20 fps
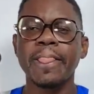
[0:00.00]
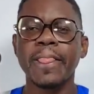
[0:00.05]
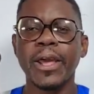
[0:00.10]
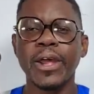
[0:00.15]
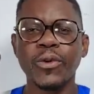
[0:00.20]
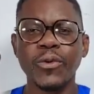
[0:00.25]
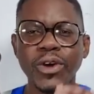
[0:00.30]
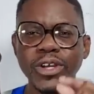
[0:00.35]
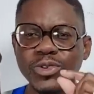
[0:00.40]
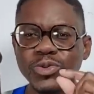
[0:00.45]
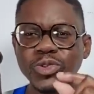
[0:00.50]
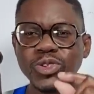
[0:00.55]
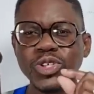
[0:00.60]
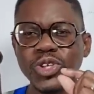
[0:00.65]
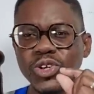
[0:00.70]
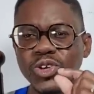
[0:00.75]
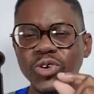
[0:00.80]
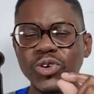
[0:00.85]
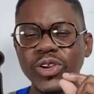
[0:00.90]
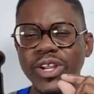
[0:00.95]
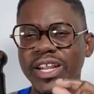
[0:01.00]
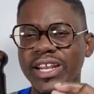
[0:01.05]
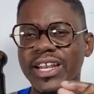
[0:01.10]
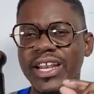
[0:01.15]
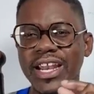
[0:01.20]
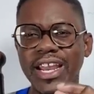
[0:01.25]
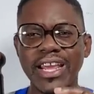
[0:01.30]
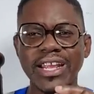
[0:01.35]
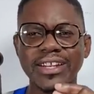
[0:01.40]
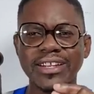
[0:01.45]
And once we secure that
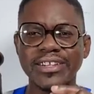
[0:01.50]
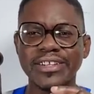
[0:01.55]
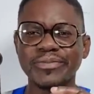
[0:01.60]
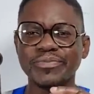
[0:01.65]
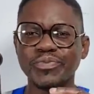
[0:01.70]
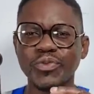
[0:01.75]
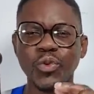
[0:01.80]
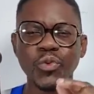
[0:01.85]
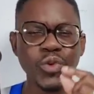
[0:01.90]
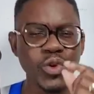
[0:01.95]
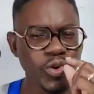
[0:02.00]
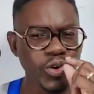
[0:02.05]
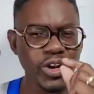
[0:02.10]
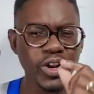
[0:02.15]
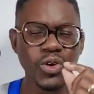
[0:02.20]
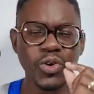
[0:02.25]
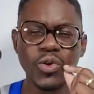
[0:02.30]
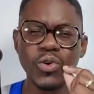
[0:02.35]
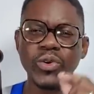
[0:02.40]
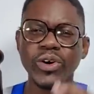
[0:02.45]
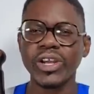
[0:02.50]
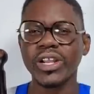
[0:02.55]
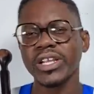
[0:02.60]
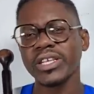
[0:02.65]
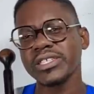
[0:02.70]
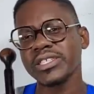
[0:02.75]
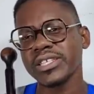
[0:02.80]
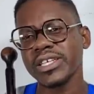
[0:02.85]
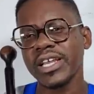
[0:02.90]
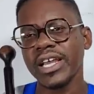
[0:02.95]
land, we're going to go
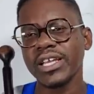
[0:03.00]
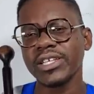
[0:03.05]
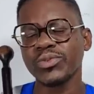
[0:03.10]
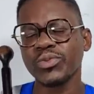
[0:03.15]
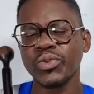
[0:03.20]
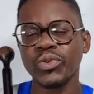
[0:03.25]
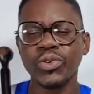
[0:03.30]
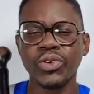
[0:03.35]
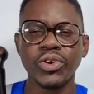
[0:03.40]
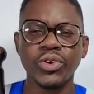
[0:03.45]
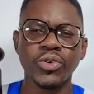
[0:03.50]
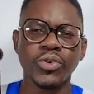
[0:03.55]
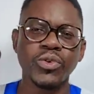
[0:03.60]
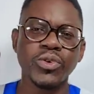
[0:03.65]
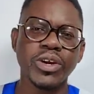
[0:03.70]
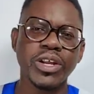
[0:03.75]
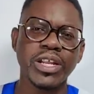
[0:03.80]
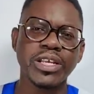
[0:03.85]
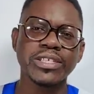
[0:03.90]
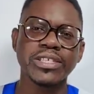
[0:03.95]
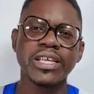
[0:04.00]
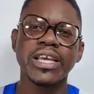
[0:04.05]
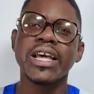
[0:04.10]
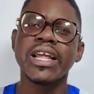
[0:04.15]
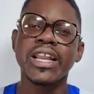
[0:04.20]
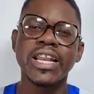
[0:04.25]
crazy, guys. We're going to go crazy.